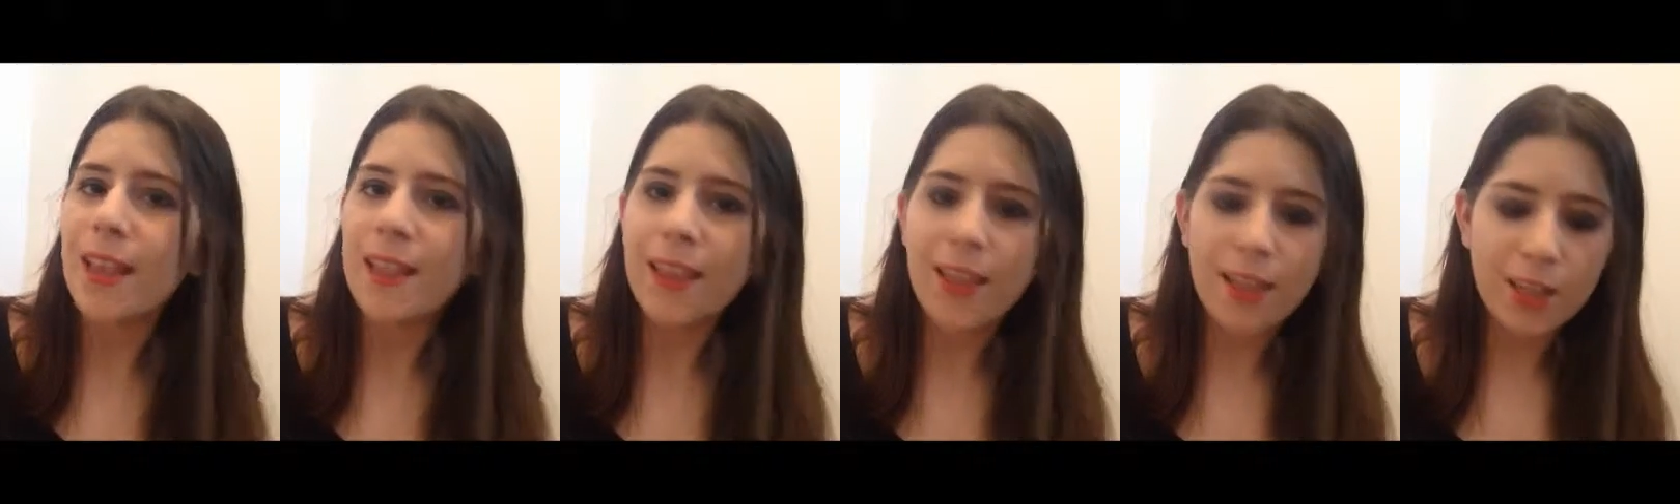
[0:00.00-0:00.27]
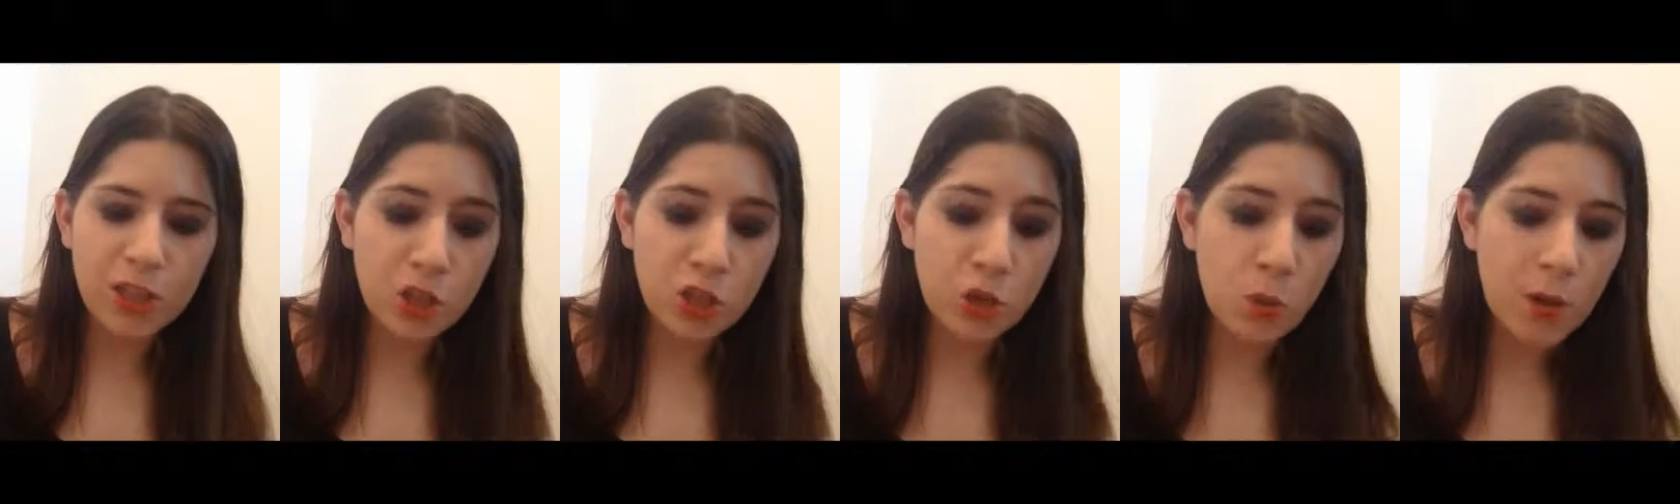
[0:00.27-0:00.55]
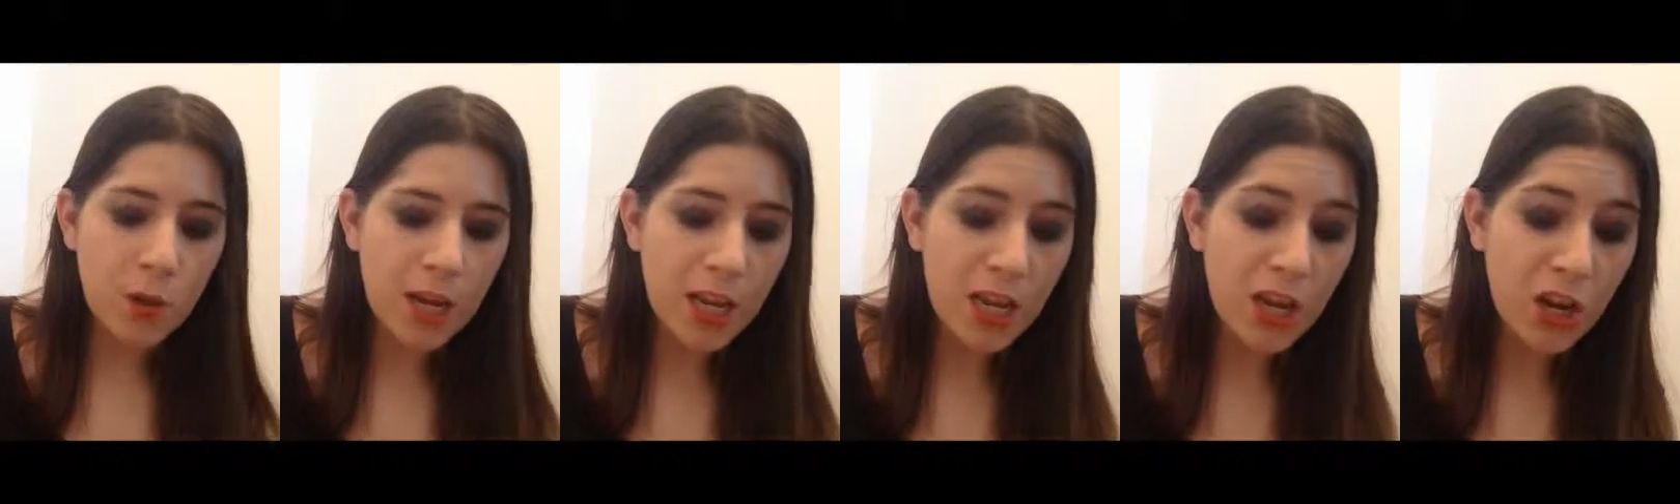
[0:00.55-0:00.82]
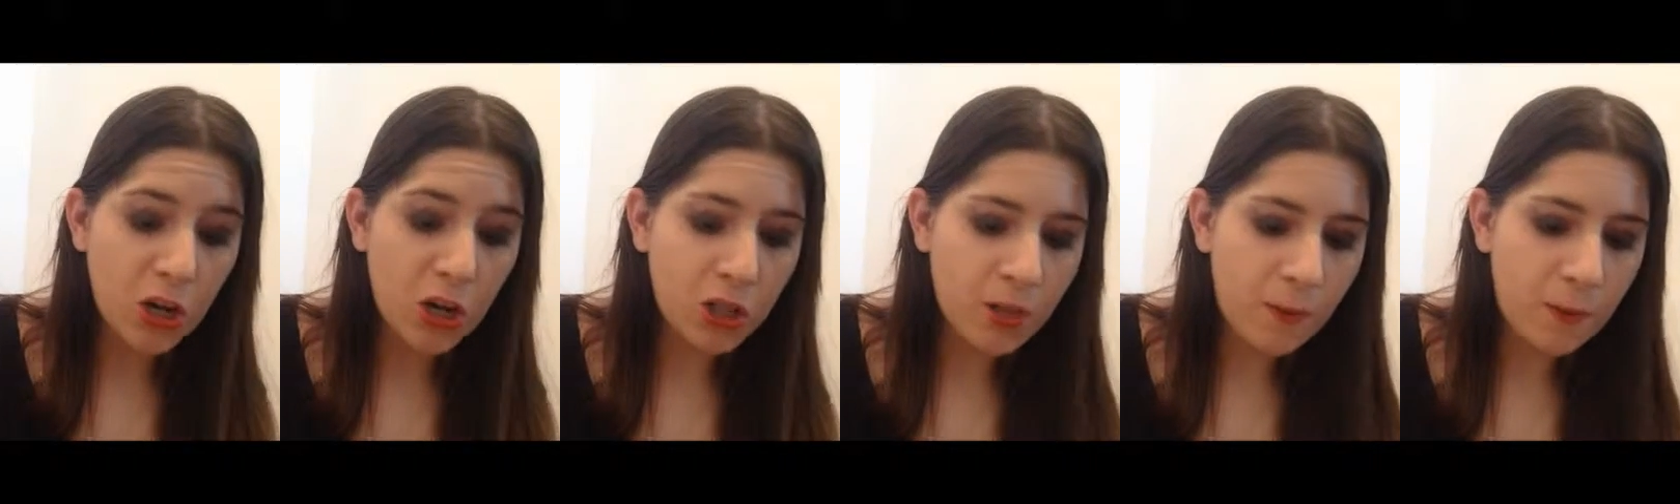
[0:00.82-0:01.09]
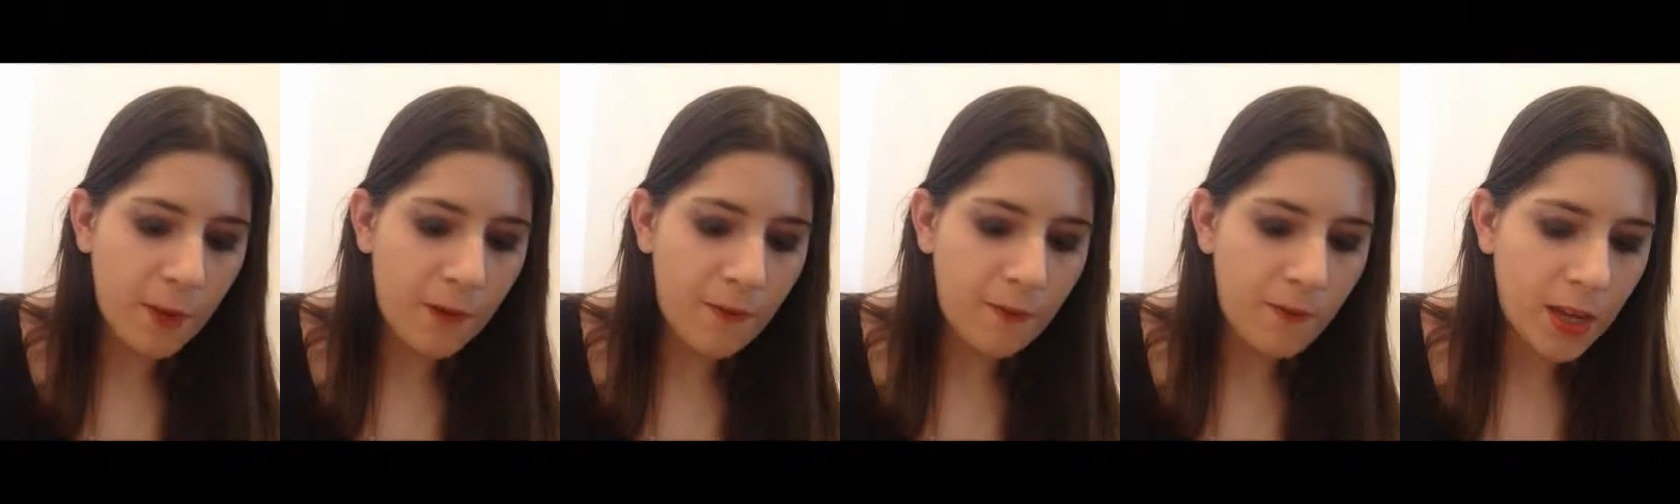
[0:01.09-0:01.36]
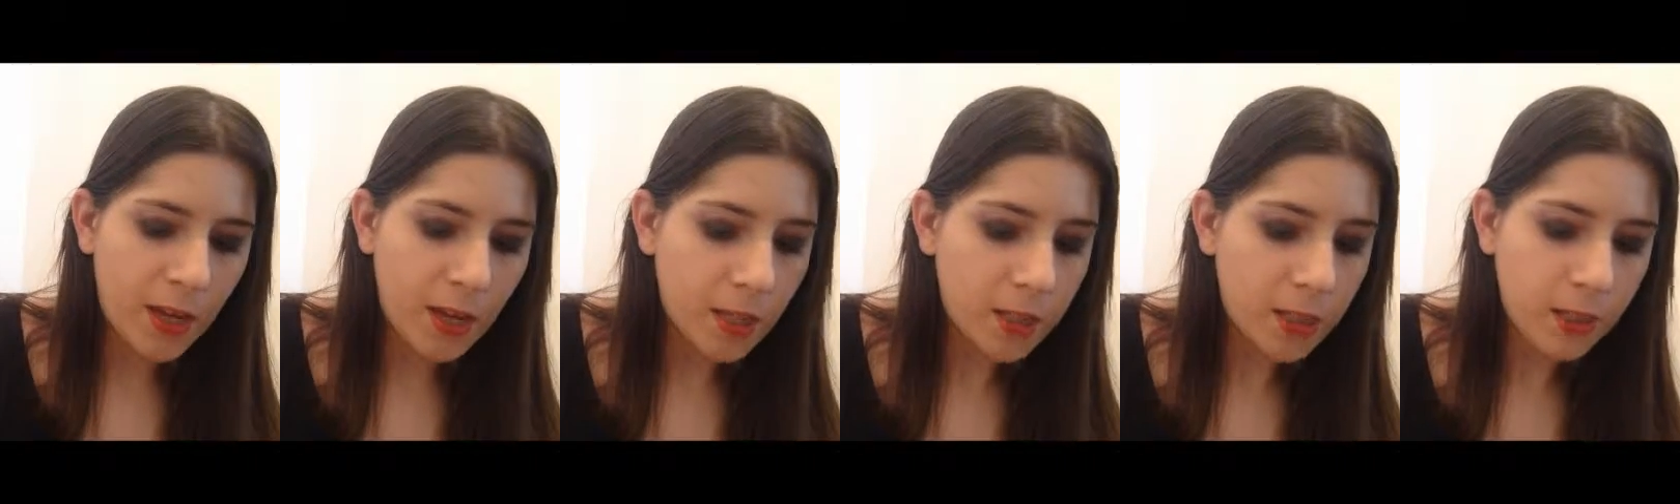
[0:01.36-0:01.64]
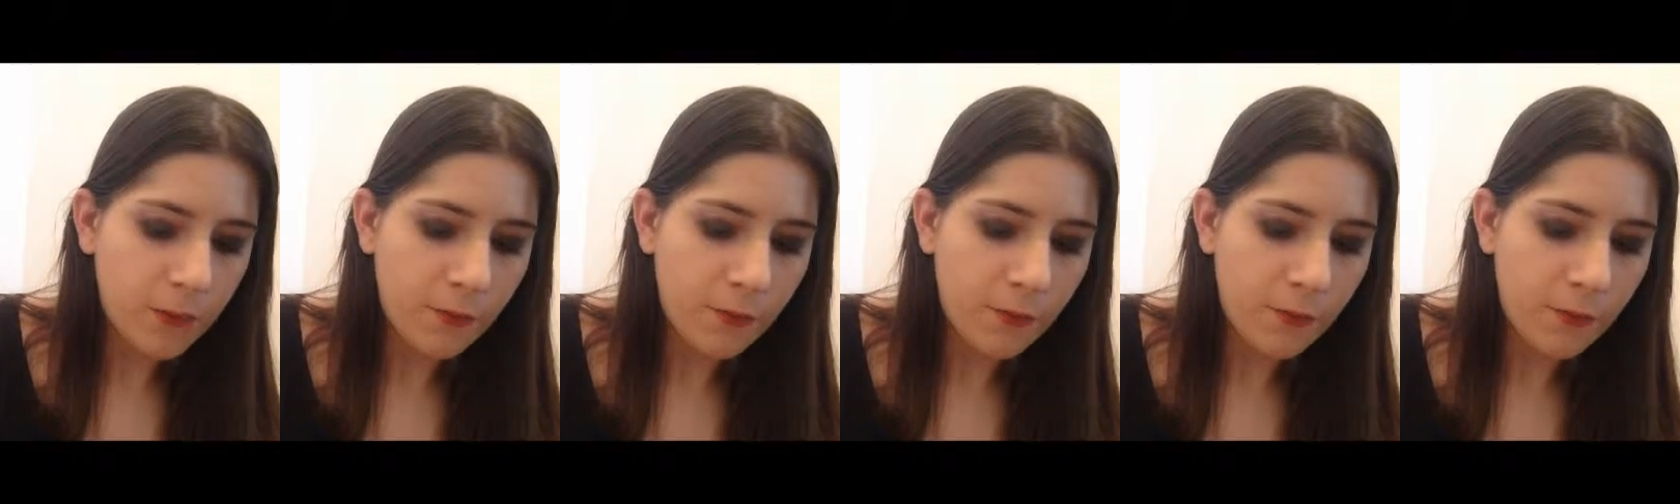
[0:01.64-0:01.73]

that likes to adhere to my face.